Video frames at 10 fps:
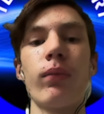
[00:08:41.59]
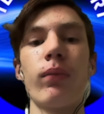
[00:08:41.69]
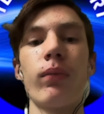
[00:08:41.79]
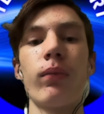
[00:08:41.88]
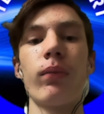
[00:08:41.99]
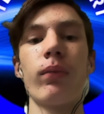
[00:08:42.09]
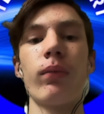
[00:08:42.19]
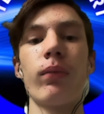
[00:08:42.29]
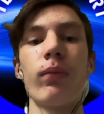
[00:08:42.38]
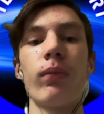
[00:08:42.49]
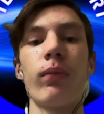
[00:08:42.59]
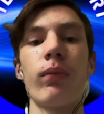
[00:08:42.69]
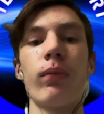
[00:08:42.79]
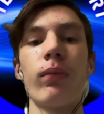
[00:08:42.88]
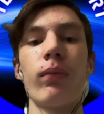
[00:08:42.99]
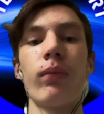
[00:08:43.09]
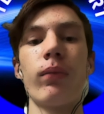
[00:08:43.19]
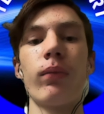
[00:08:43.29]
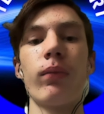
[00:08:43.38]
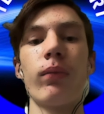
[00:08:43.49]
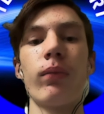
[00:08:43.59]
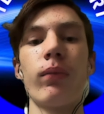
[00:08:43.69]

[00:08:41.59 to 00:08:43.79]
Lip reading: (silence)